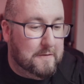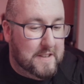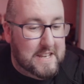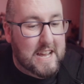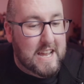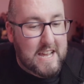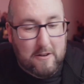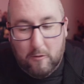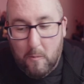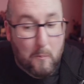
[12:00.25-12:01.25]
of the
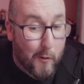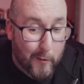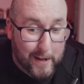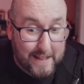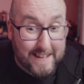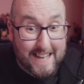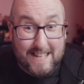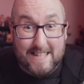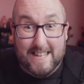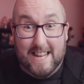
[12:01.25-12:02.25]
day or morning the
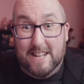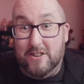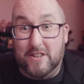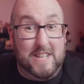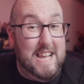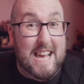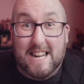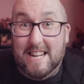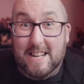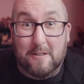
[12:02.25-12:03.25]
next day just
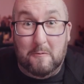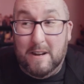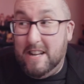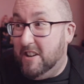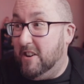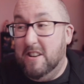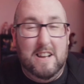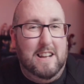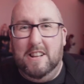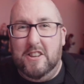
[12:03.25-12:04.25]
editing away. Now,
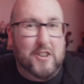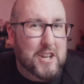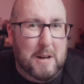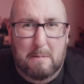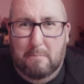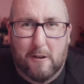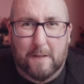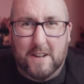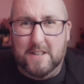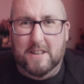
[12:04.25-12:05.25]
you'll not be
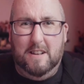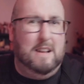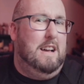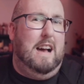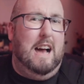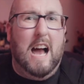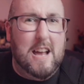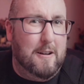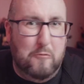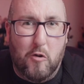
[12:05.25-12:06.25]
perfect. I
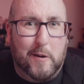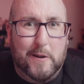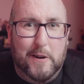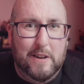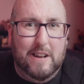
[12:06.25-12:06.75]
have work.